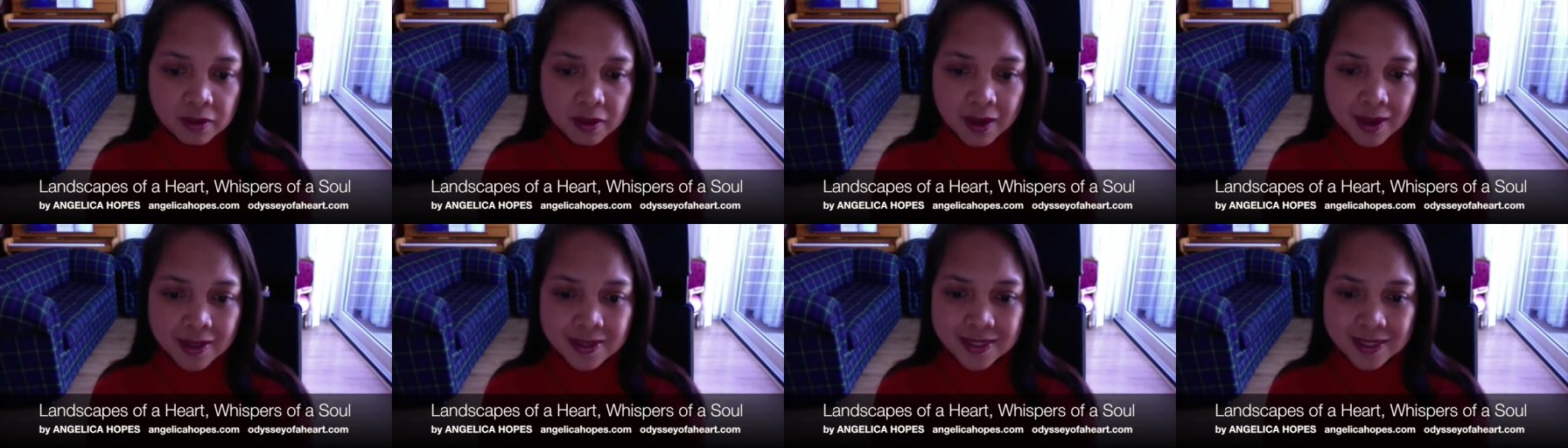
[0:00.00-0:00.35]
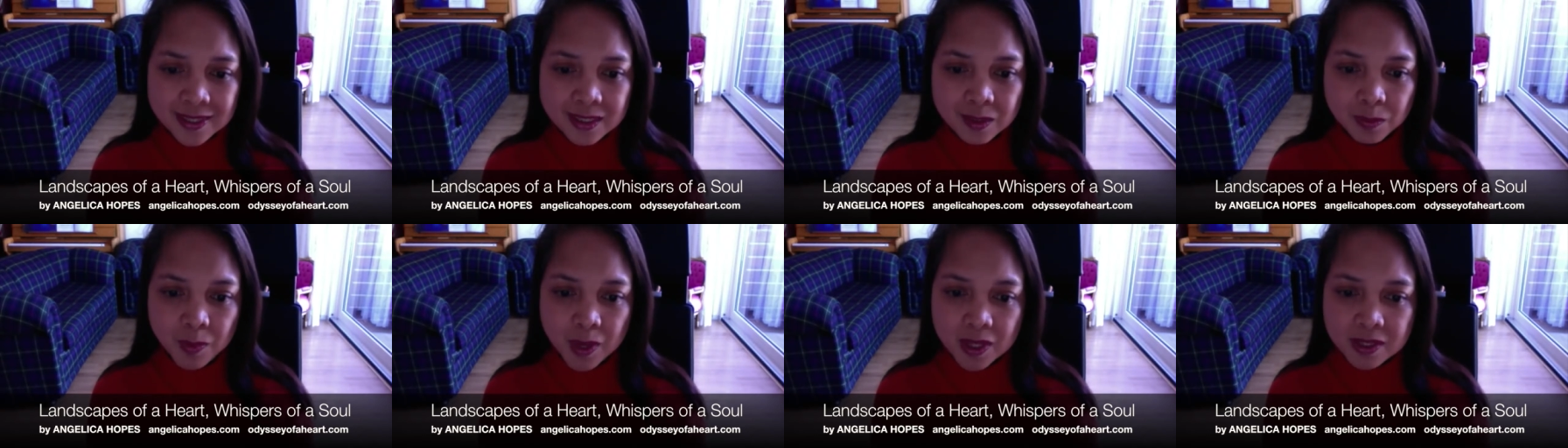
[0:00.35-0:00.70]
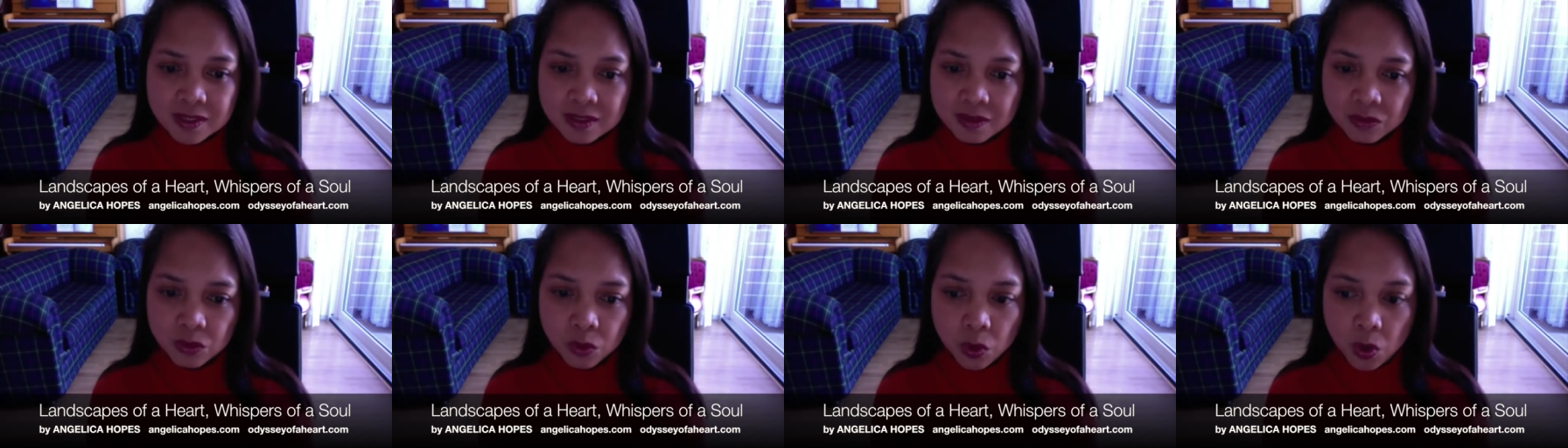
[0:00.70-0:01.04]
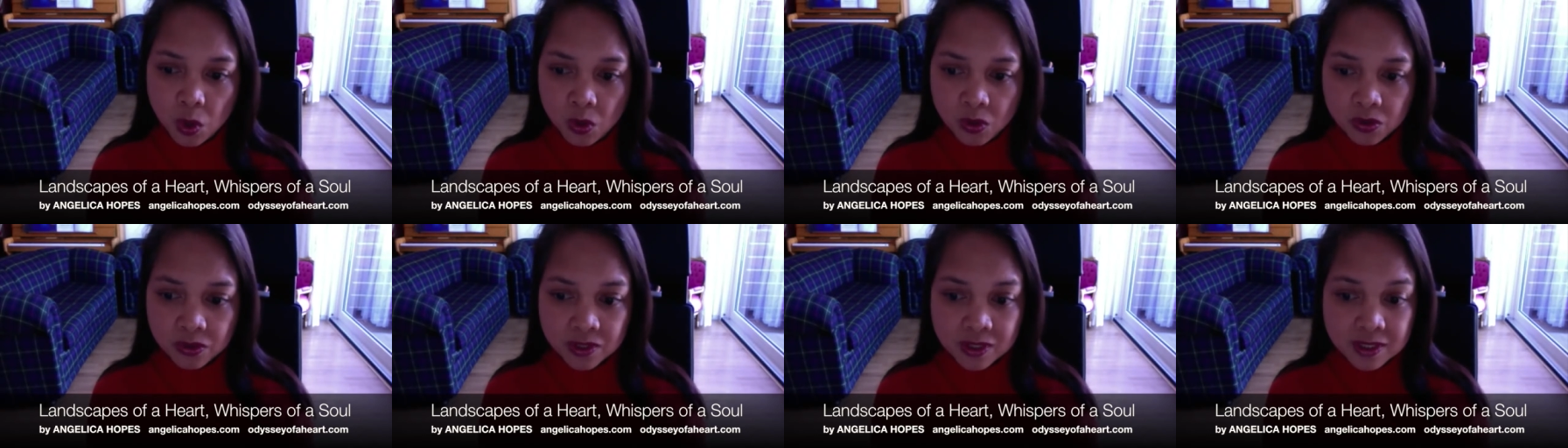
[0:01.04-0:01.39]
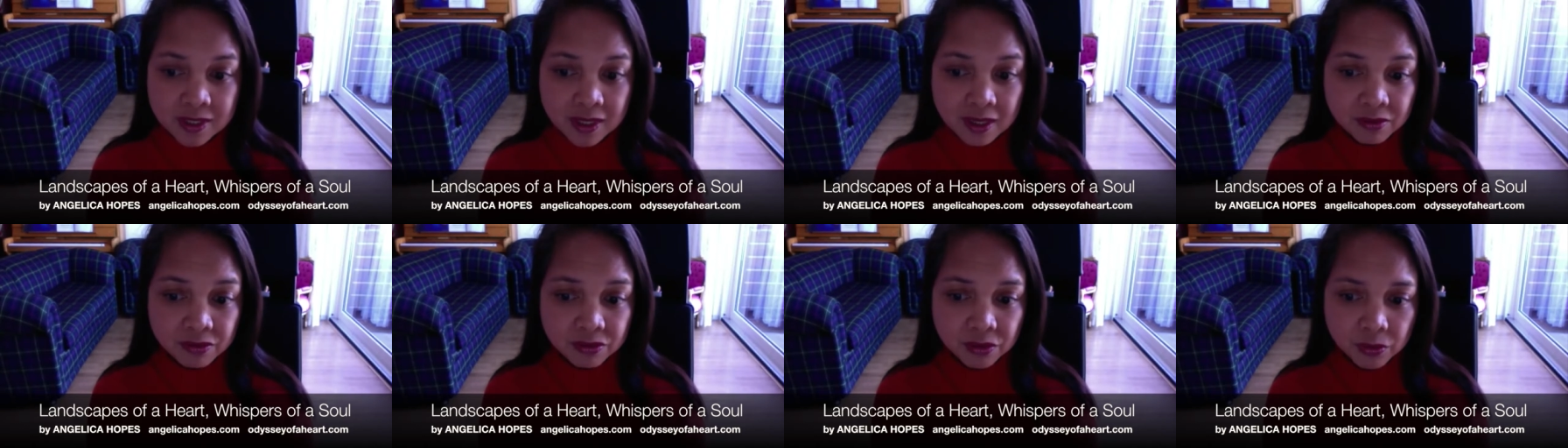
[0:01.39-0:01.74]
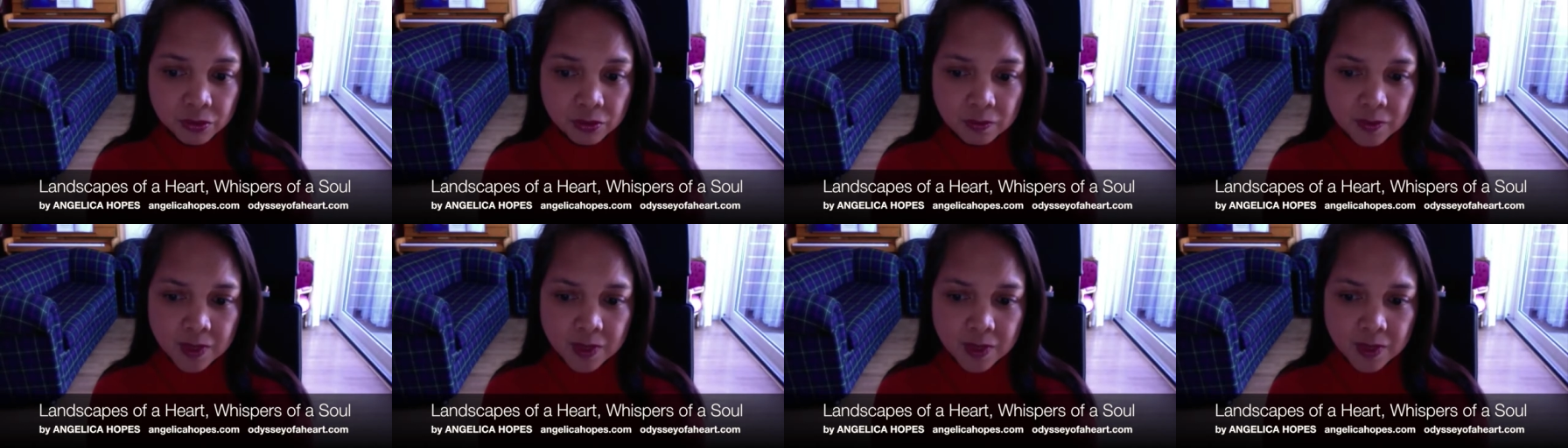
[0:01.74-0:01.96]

It's expensive to talk on the cell phone.